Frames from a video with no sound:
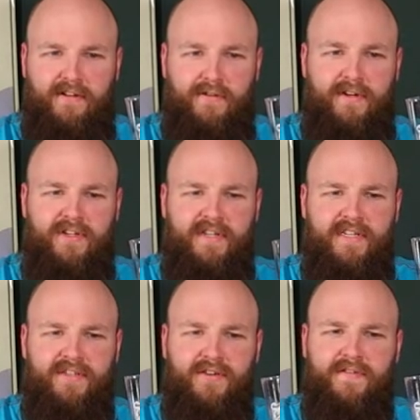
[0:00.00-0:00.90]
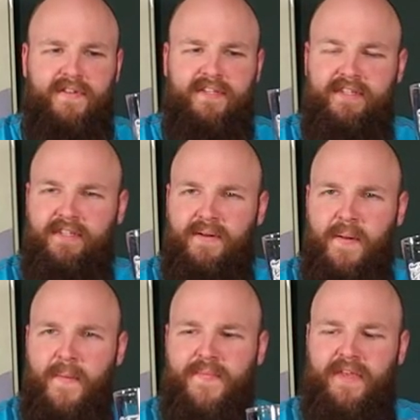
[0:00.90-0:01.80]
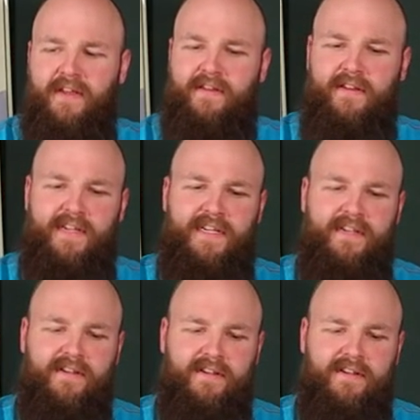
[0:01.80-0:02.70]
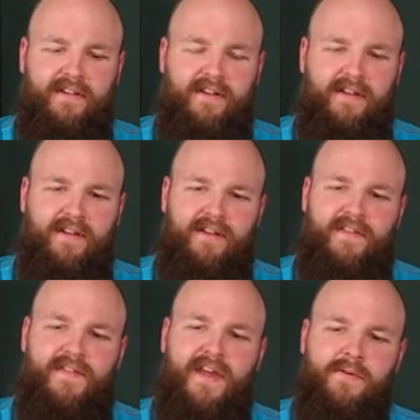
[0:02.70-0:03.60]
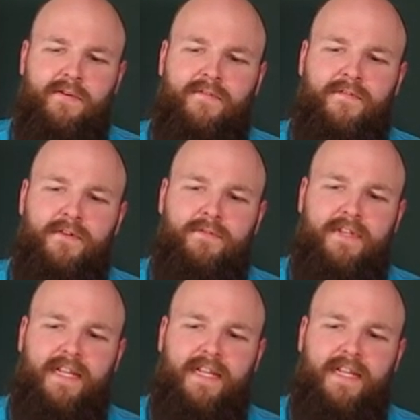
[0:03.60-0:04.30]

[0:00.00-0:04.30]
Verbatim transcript: originally served this in a narrow fluid